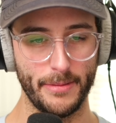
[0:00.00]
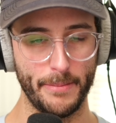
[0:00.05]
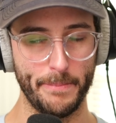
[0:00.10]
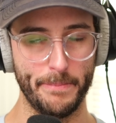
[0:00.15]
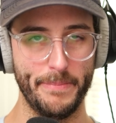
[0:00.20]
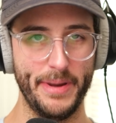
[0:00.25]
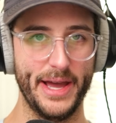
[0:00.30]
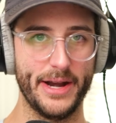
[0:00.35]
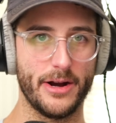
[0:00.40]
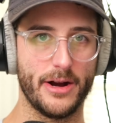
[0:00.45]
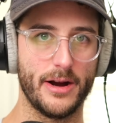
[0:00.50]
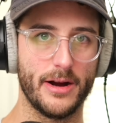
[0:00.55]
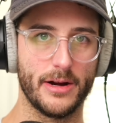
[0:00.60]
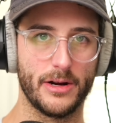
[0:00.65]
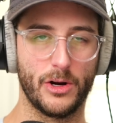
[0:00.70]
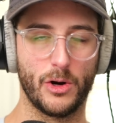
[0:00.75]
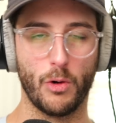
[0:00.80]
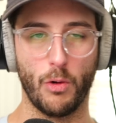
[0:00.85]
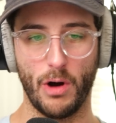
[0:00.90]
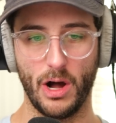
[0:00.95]
better
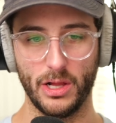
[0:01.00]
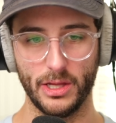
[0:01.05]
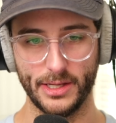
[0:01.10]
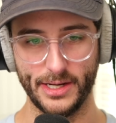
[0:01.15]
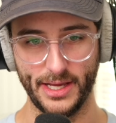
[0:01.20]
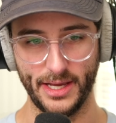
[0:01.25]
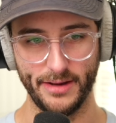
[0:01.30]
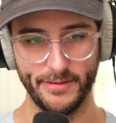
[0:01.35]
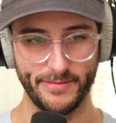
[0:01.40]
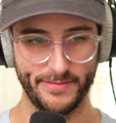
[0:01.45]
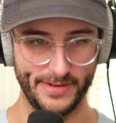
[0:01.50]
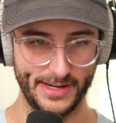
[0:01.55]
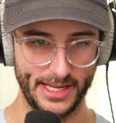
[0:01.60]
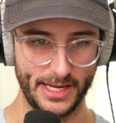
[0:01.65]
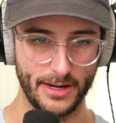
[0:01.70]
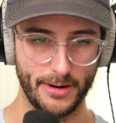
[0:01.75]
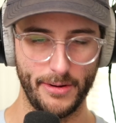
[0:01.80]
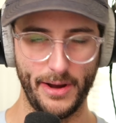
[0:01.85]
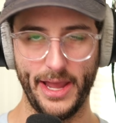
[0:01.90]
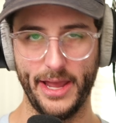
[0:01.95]
quality
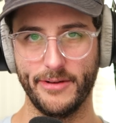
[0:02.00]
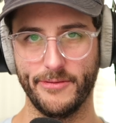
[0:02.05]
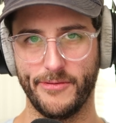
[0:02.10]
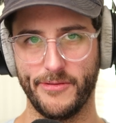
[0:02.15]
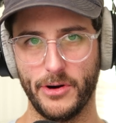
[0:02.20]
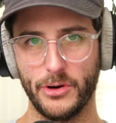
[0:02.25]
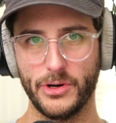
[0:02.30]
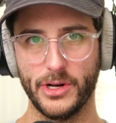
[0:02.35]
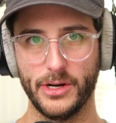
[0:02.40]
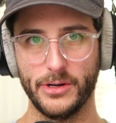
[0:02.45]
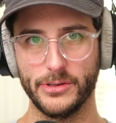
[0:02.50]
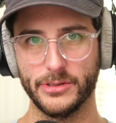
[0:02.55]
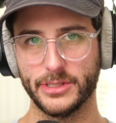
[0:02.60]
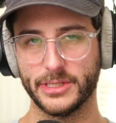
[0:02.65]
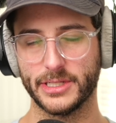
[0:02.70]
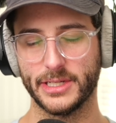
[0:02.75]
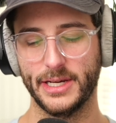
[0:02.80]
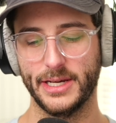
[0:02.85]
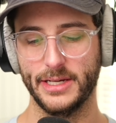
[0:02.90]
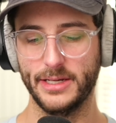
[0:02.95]
video and
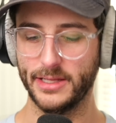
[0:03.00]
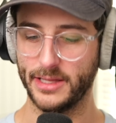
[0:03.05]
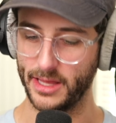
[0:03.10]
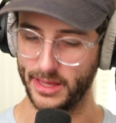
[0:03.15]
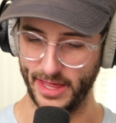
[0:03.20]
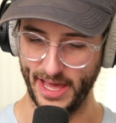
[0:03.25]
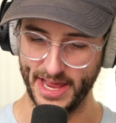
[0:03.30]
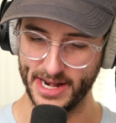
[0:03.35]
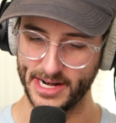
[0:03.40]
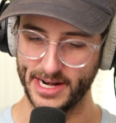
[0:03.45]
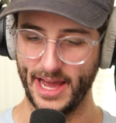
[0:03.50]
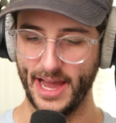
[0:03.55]
photos than an